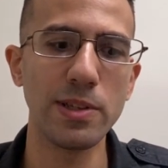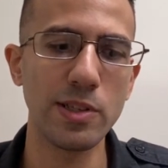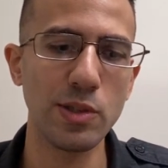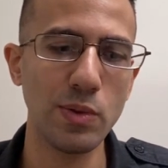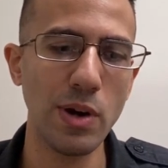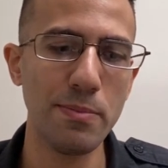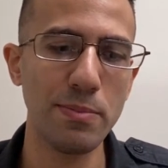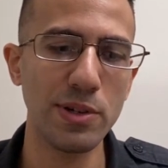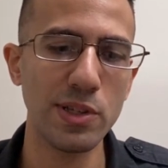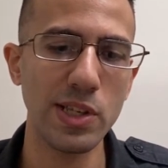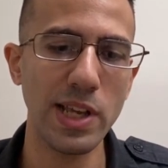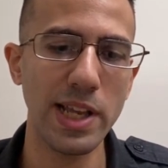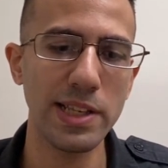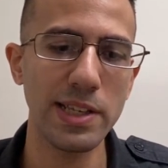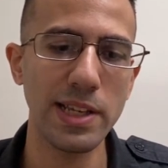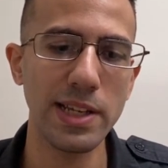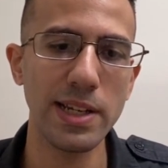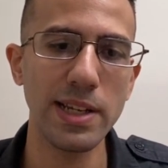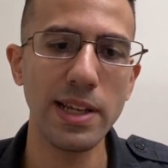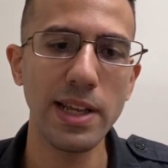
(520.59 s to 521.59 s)
This
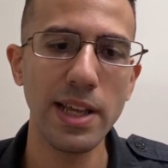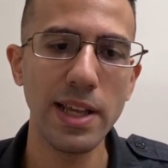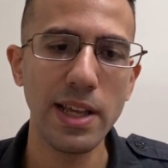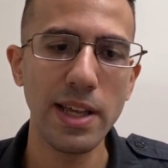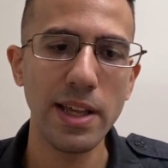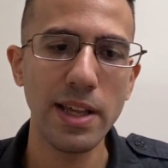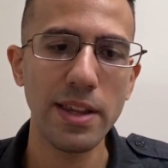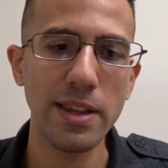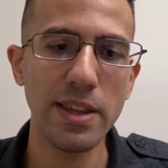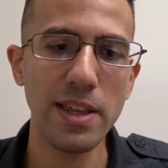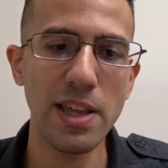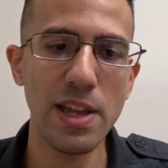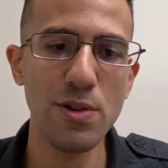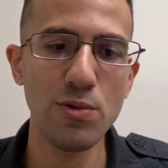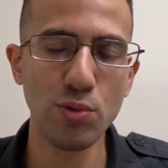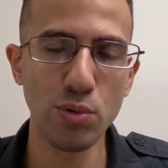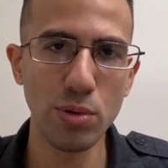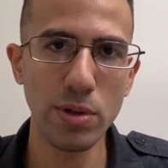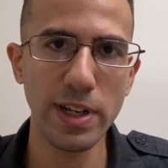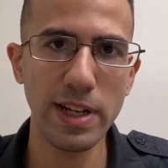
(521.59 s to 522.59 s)
represented the
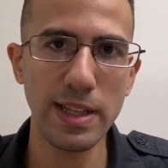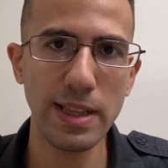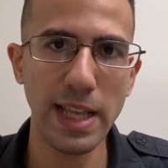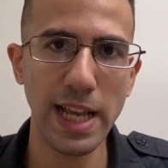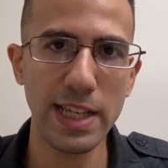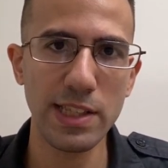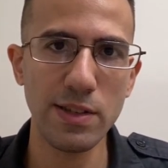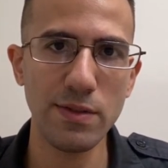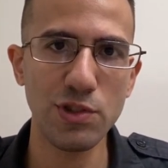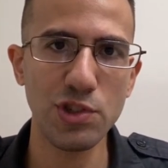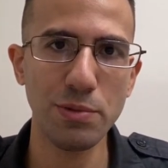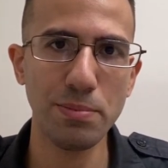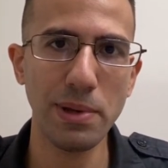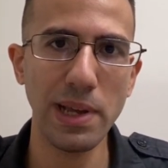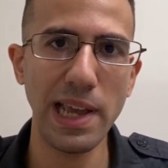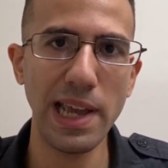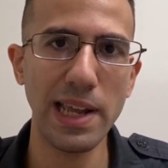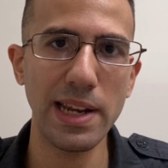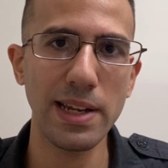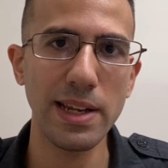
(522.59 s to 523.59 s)
ruling class of
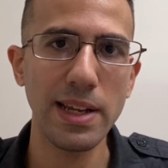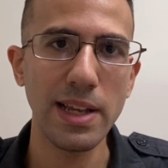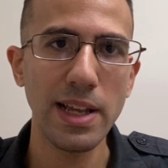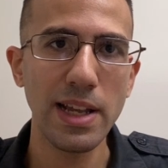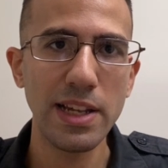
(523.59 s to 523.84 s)
Japan